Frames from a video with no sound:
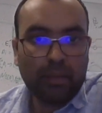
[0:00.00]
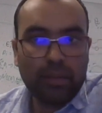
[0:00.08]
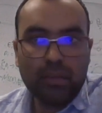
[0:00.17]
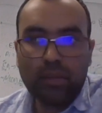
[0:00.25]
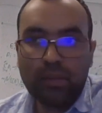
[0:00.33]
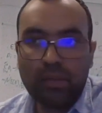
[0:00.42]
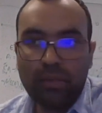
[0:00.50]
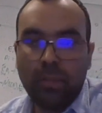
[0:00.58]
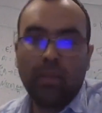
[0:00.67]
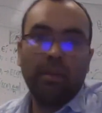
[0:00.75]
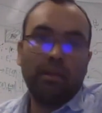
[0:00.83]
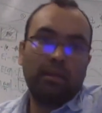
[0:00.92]
So
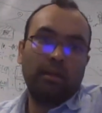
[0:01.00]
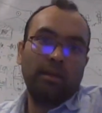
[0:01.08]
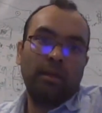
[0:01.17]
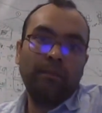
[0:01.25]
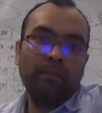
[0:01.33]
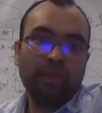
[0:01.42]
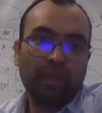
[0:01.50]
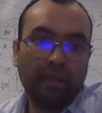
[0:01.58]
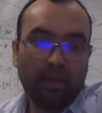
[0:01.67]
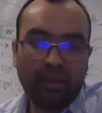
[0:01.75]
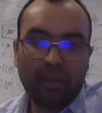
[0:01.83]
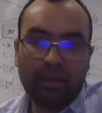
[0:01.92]
as
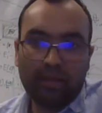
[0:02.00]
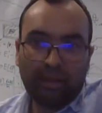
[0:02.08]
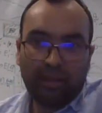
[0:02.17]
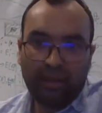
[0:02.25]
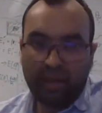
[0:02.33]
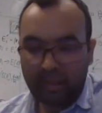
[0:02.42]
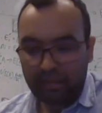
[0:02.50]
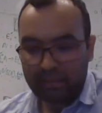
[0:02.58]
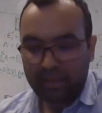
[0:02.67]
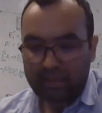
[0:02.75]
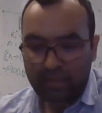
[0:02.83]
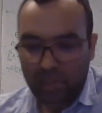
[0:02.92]

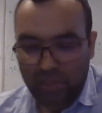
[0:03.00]
I